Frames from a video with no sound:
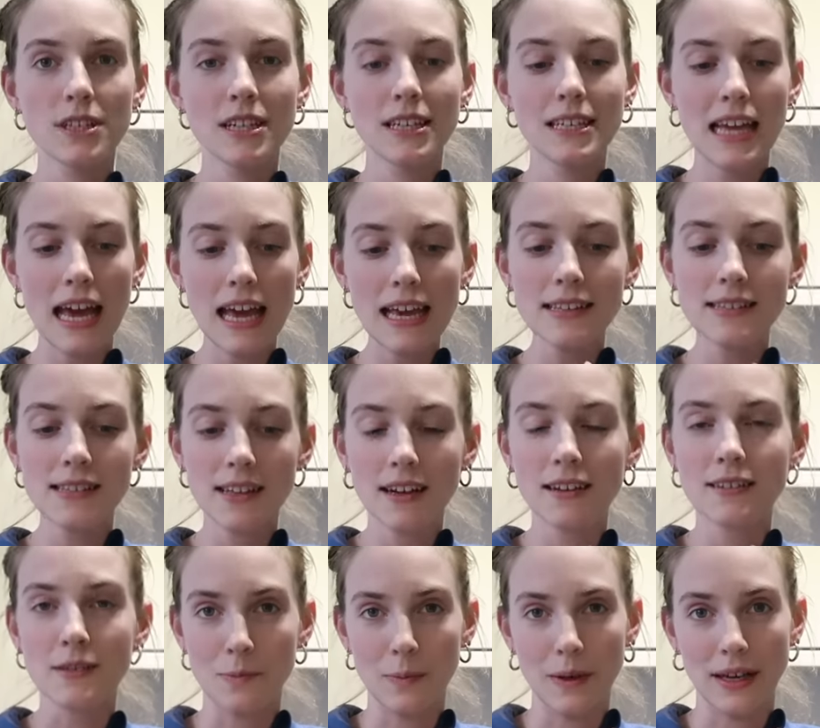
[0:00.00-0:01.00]
today's
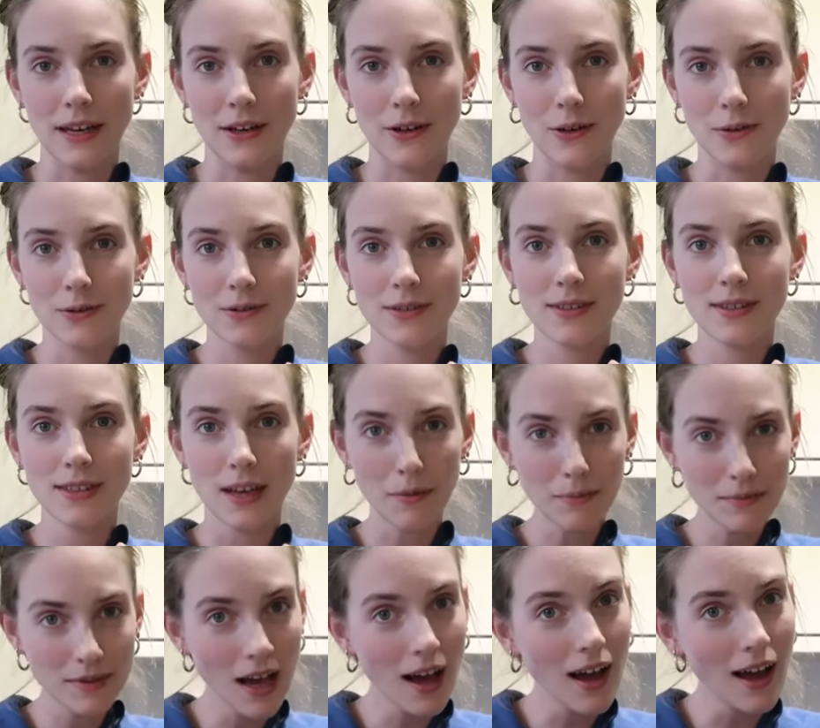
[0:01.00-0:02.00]
last meal,
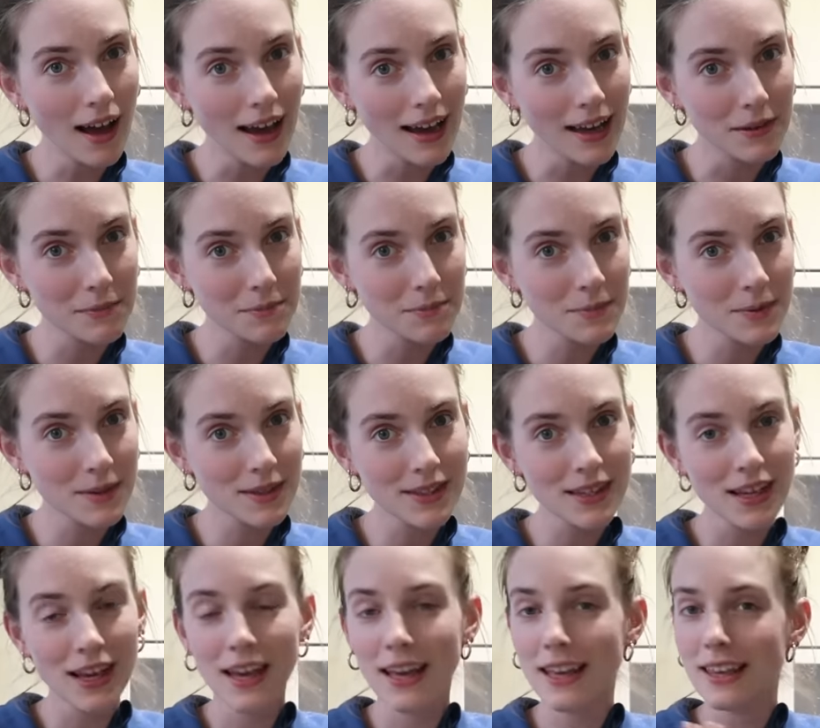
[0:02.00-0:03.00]
sometimes
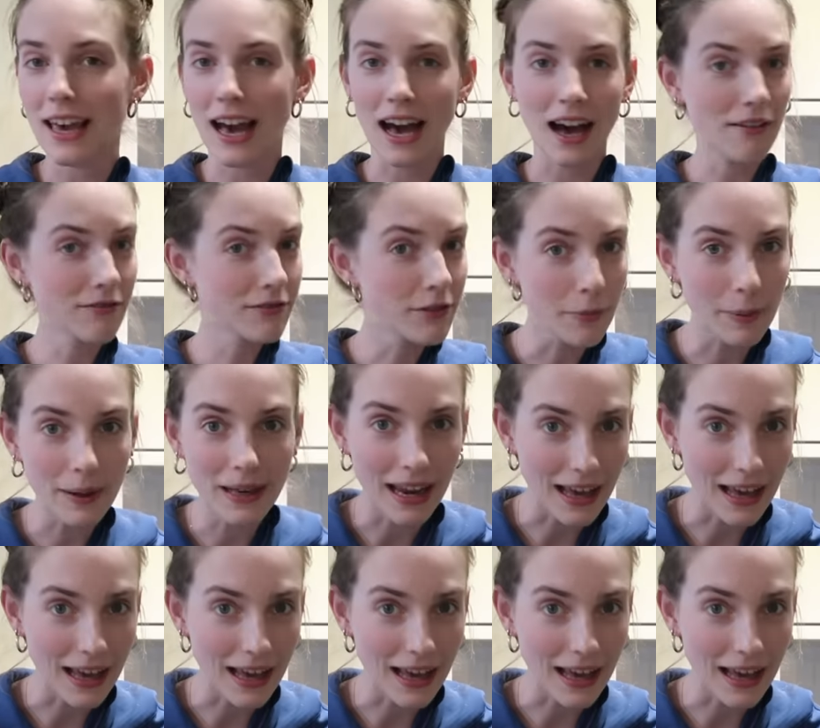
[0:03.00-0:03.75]
you have to be